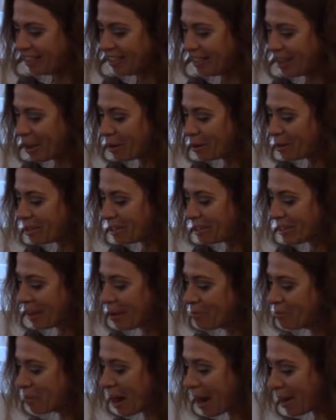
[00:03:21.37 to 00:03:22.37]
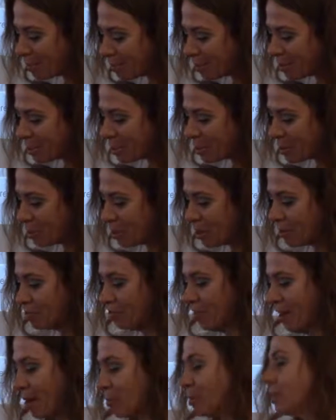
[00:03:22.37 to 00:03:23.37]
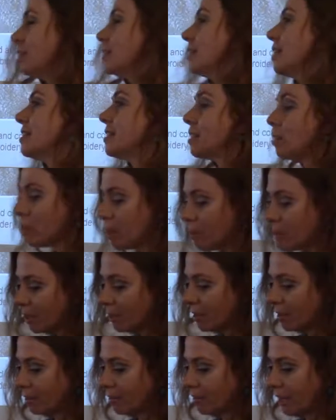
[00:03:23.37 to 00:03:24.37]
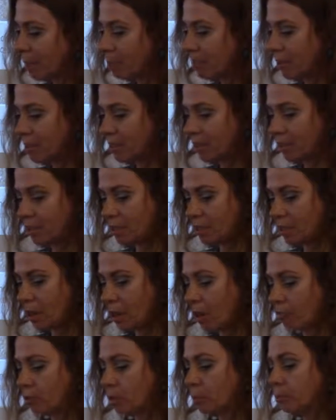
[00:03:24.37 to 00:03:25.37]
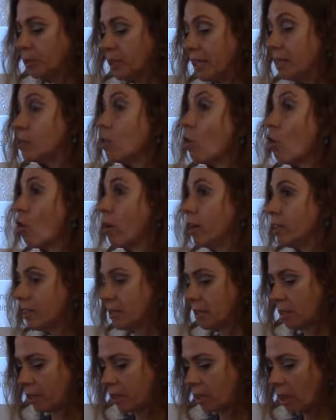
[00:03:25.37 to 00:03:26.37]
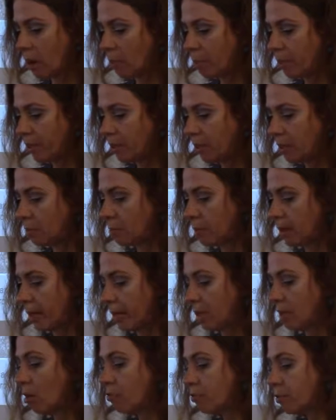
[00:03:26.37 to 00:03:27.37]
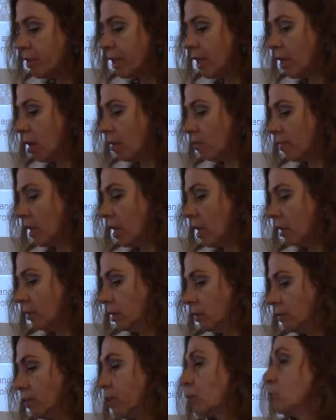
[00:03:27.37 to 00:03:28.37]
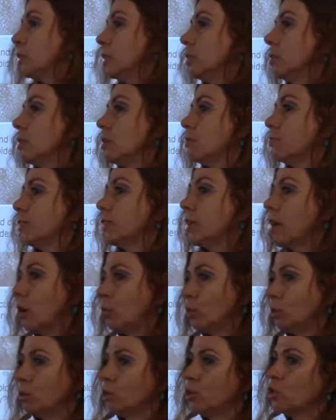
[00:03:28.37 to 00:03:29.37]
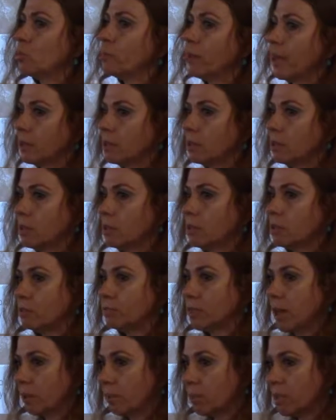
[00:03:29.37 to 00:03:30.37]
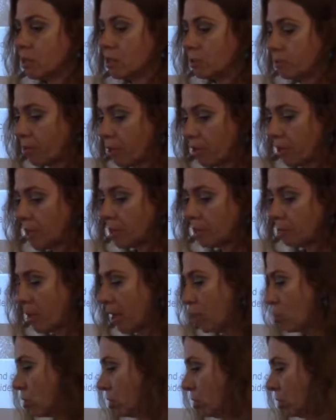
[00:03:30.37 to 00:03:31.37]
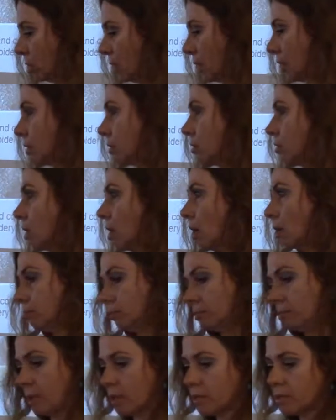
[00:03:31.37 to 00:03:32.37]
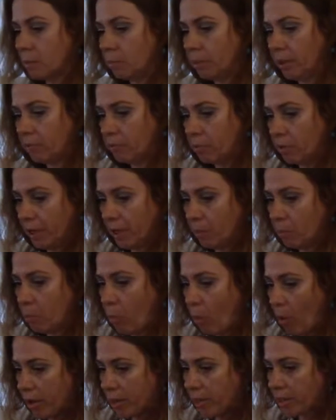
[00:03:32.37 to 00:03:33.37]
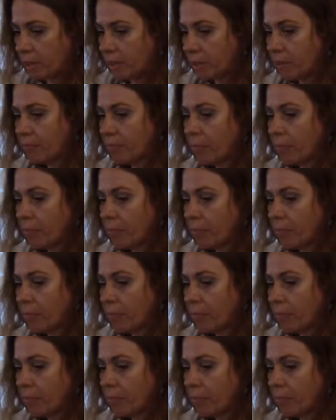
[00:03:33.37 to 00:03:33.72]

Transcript: Those fragments were found in a ceremonial deposit of green horns accompanied by an offering of a golden figurine of goat, which makes these fragments very special and possibly very important.